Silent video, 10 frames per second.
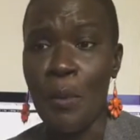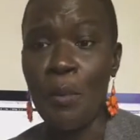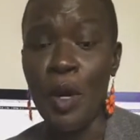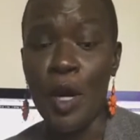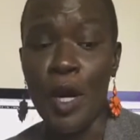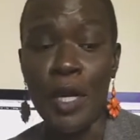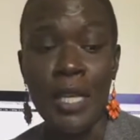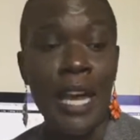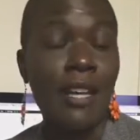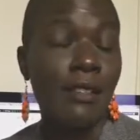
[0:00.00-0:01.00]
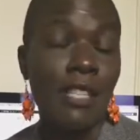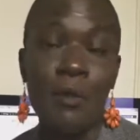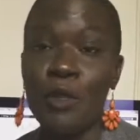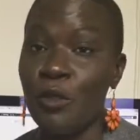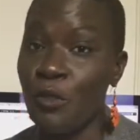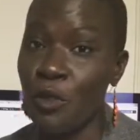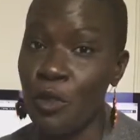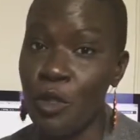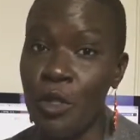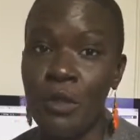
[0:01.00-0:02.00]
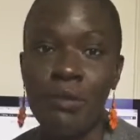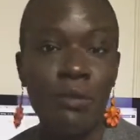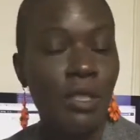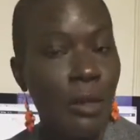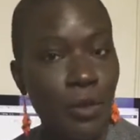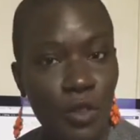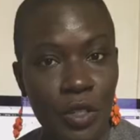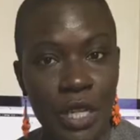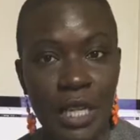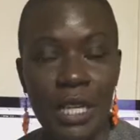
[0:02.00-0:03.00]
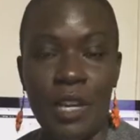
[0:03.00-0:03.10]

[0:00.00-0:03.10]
But yeah, same good food, same street.